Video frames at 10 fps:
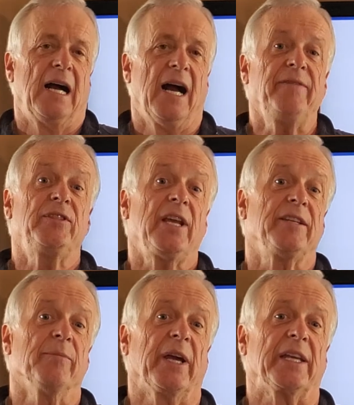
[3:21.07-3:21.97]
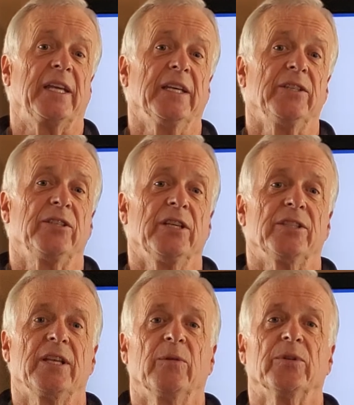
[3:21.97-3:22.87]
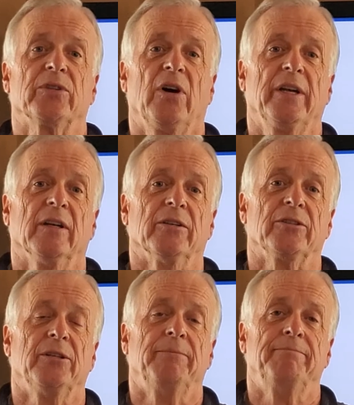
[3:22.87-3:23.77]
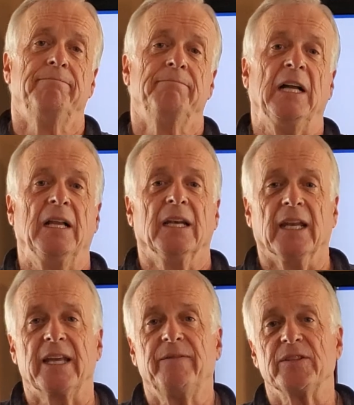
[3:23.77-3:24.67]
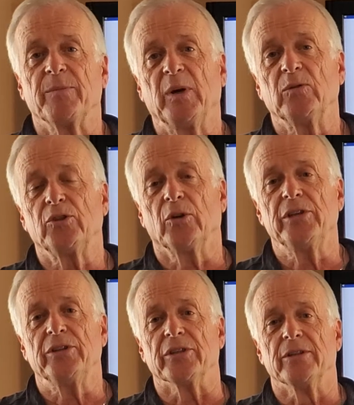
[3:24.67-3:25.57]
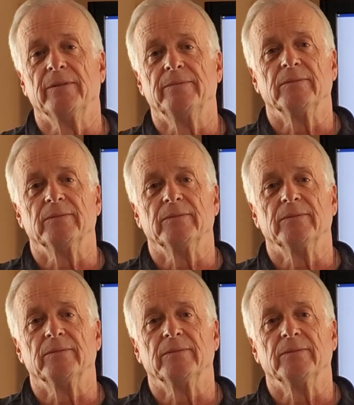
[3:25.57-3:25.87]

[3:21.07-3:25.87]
I've said to my kids since they were toddlers, life is about choices.